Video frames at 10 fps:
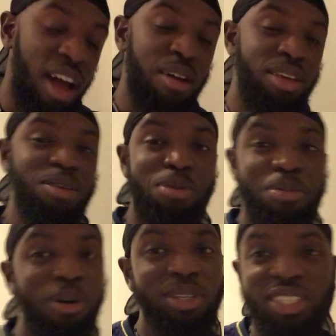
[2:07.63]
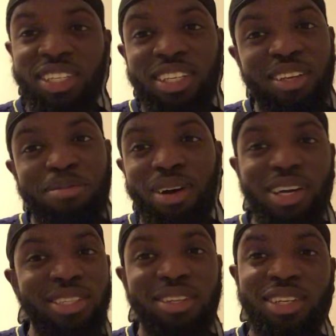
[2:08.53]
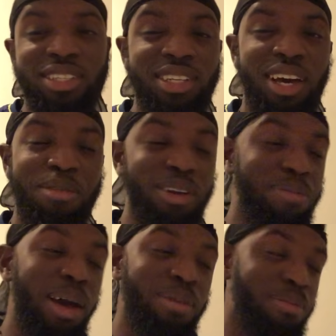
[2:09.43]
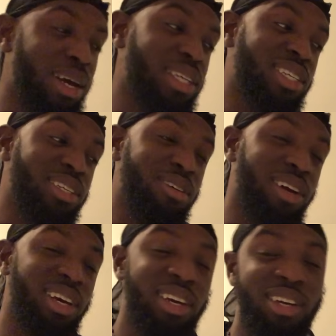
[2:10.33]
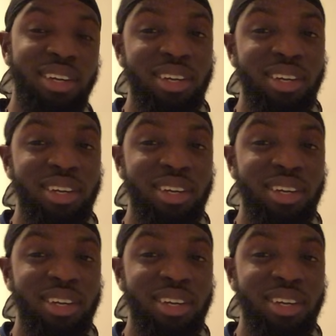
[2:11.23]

I'll keep you posted in it, but it's looking tight. I'm gonna pack my bags anyway.